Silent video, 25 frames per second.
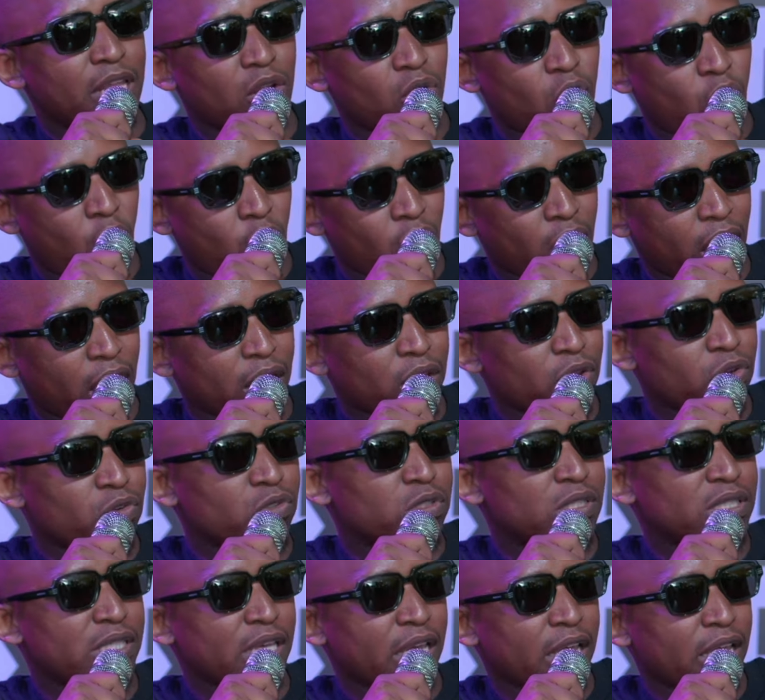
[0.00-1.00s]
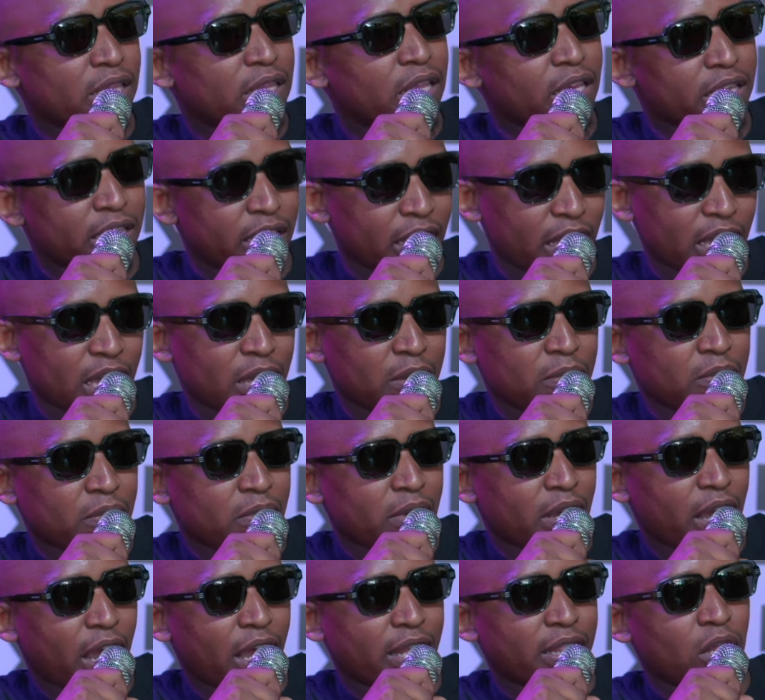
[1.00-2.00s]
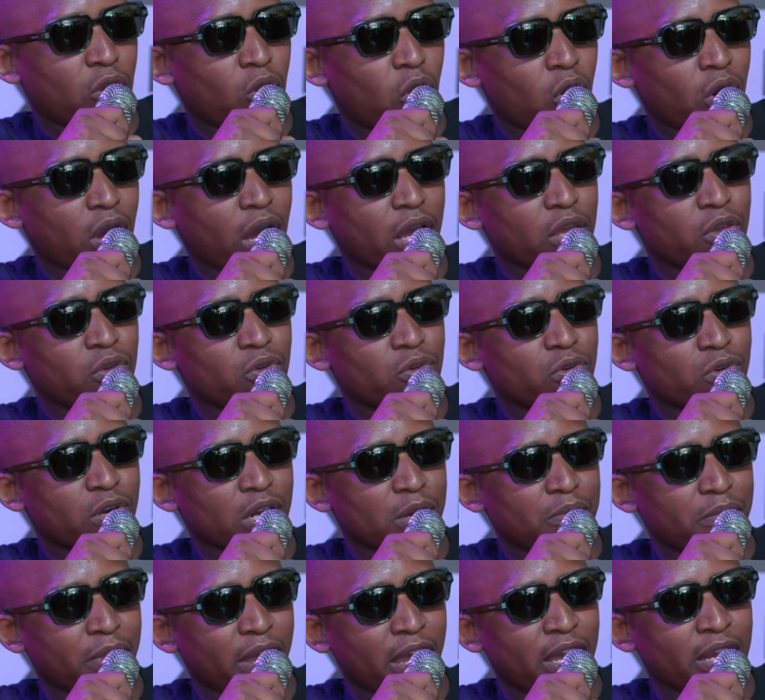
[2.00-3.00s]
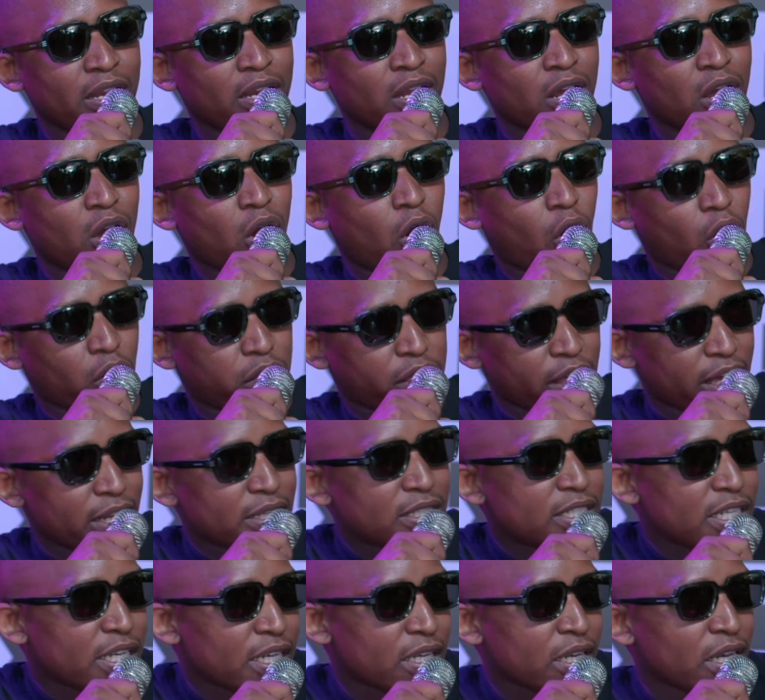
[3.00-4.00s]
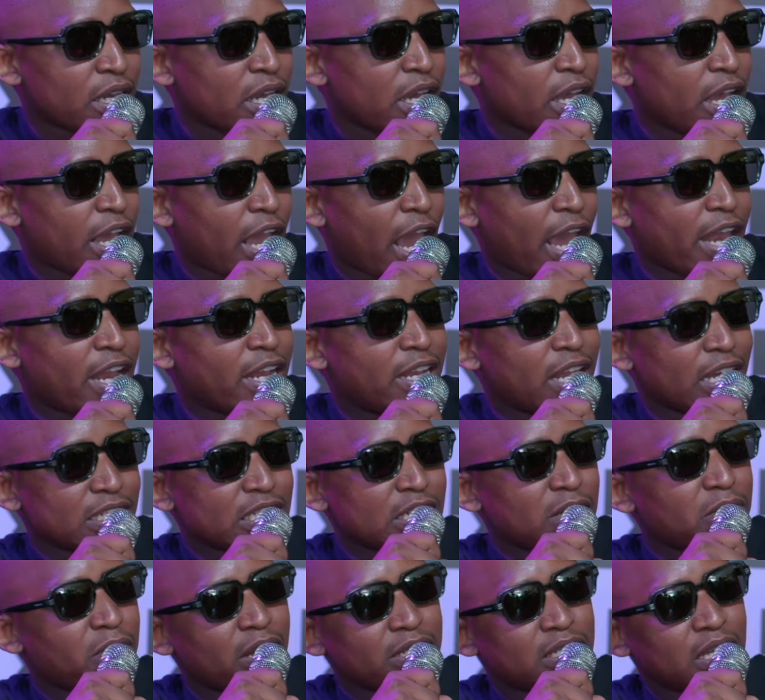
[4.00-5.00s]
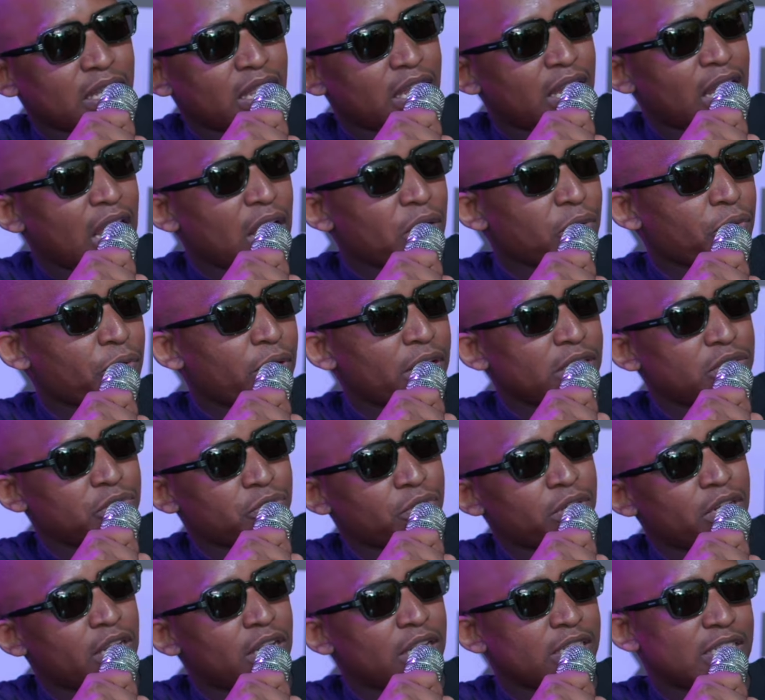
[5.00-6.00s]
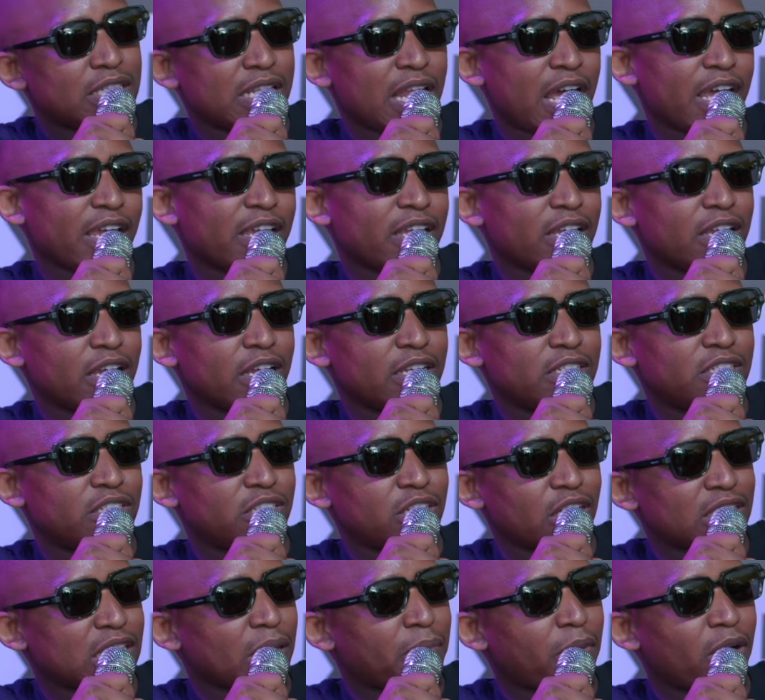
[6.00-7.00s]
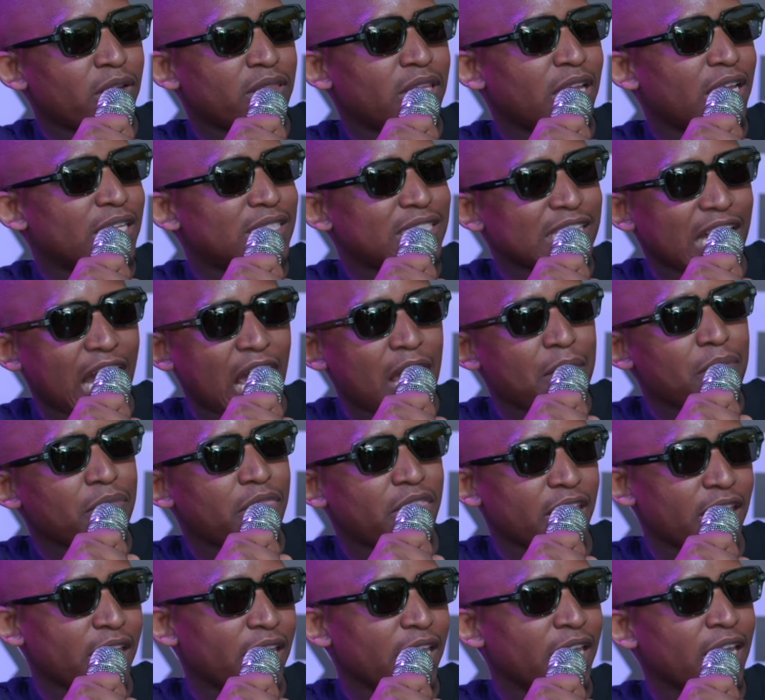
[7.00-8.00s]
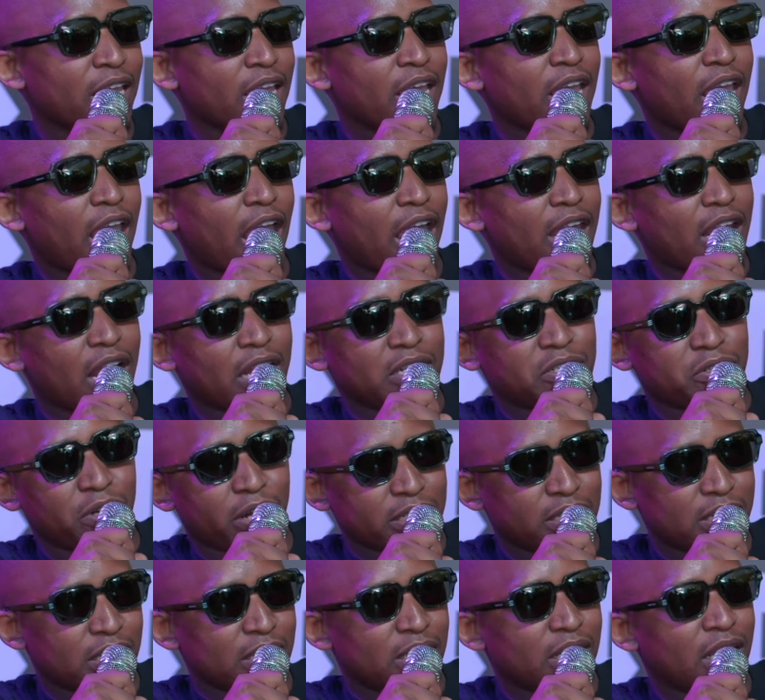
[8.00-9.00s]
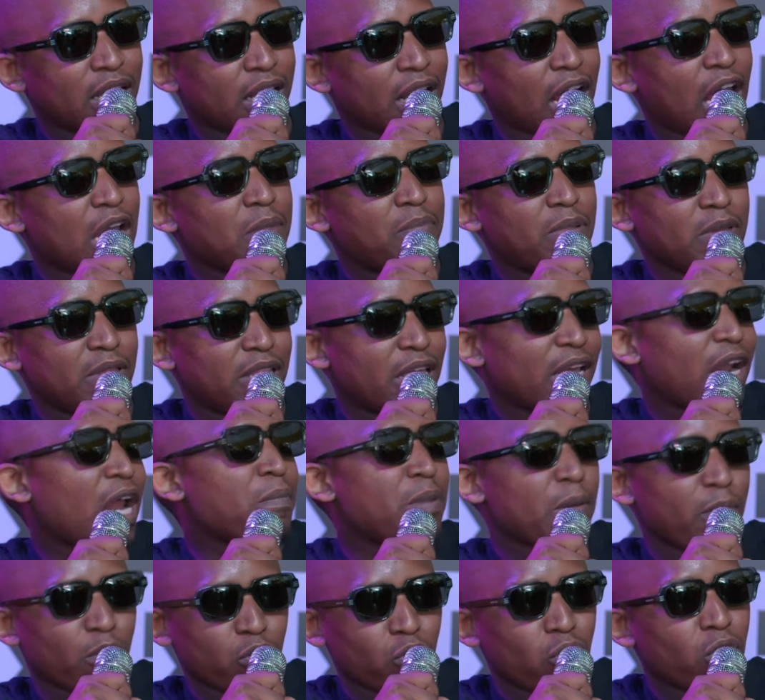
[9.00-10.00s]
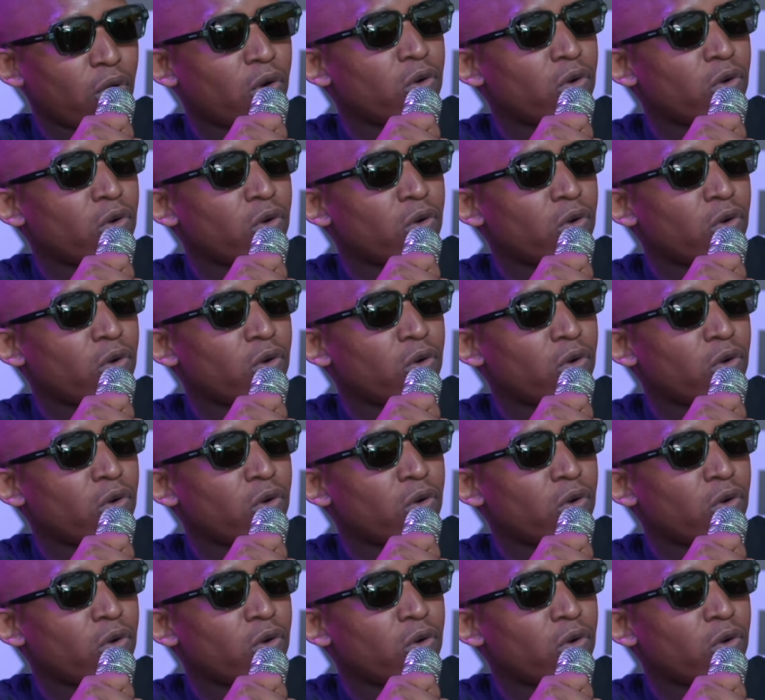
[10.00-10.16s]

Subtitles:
the longer you stay in the game and the longer you remain authentic, and it doesn't matter the language really, it's like, it's just about the time thing and attracting the right people. The right people will